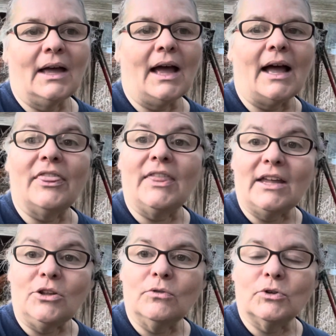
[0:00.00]
I
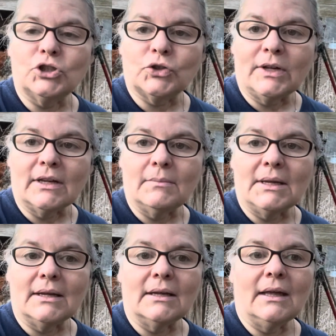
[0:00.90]
thank you for joining
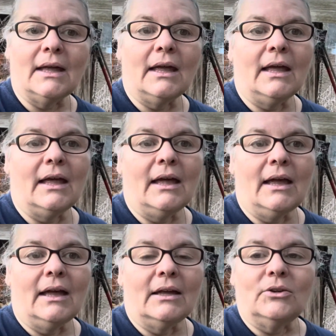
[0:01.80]
me.
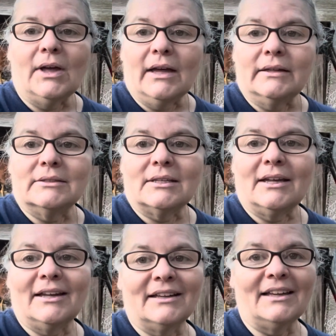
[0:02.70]
You guys
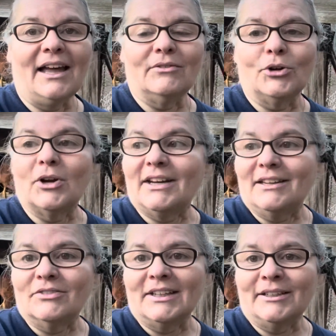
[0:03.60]
have a great
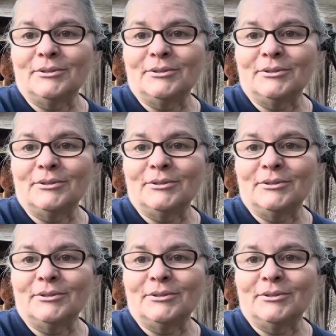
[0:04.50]
evening.